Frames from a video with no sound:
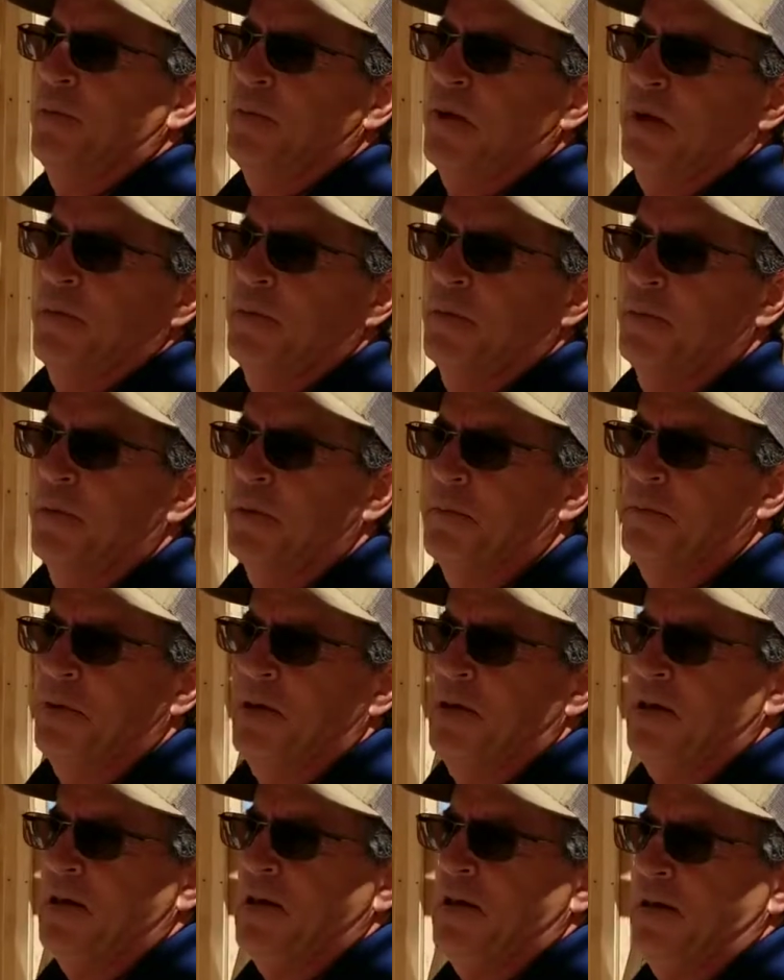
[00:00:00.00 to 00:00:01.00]
probably
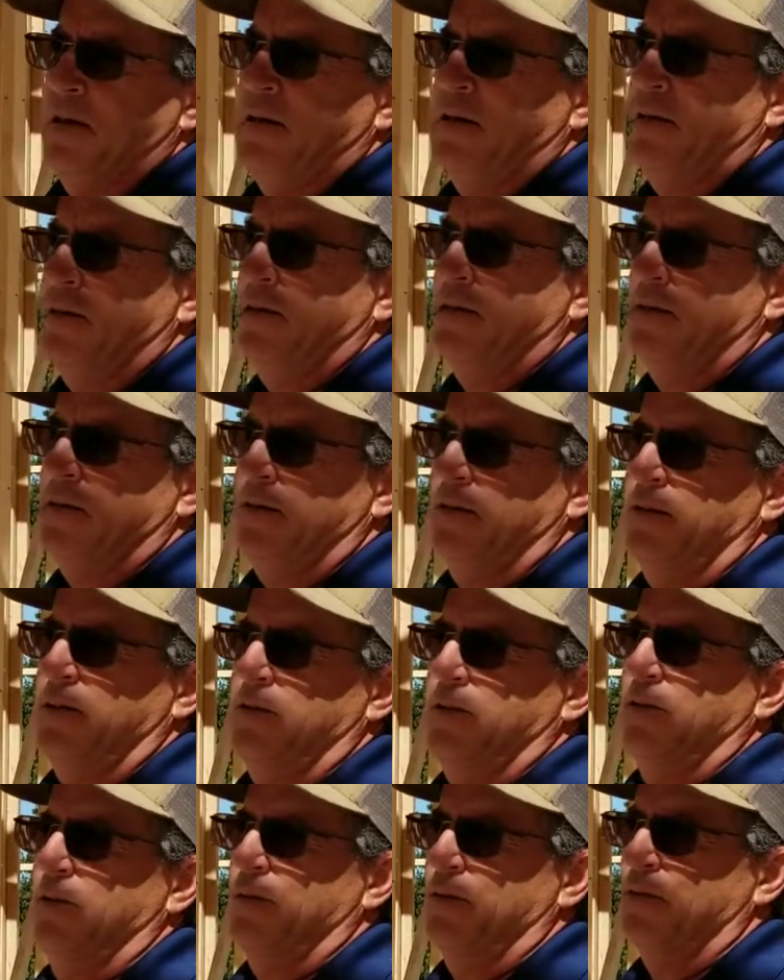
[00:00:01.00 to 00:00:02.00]
be
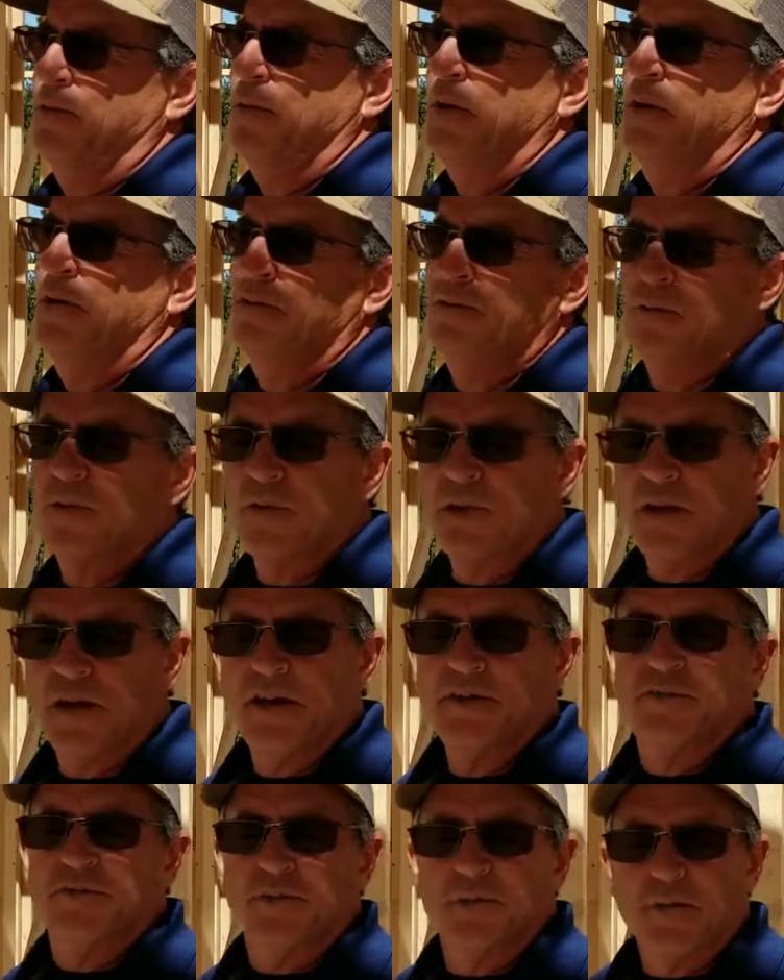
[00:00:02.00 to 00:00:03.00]
3 to 4
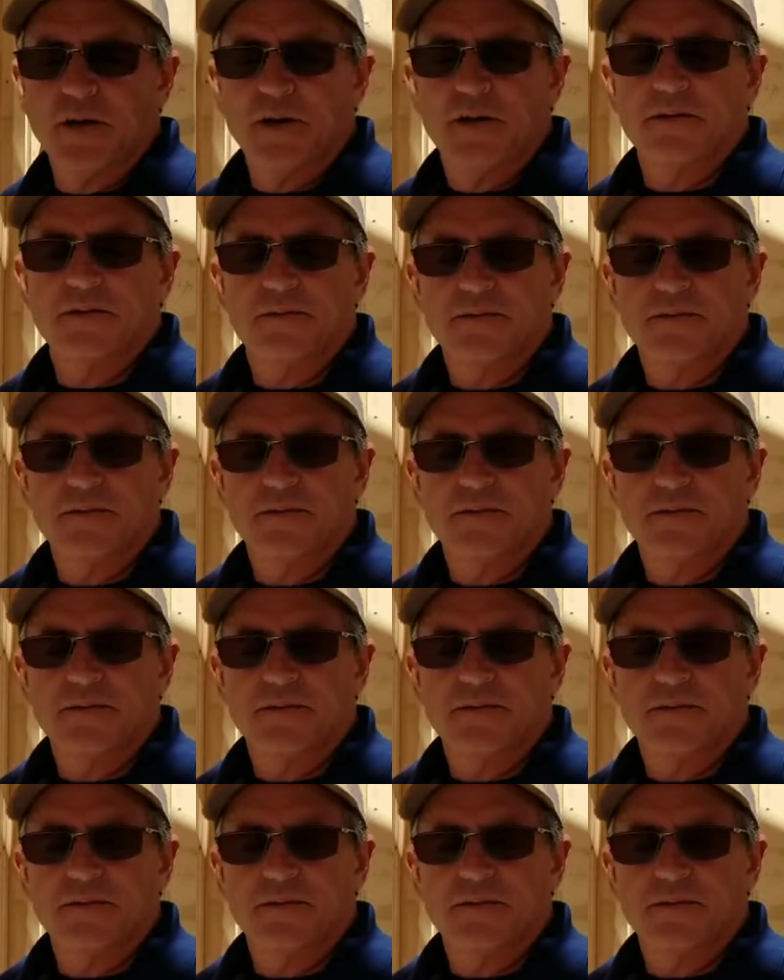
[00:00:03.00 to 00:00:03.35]
days from now.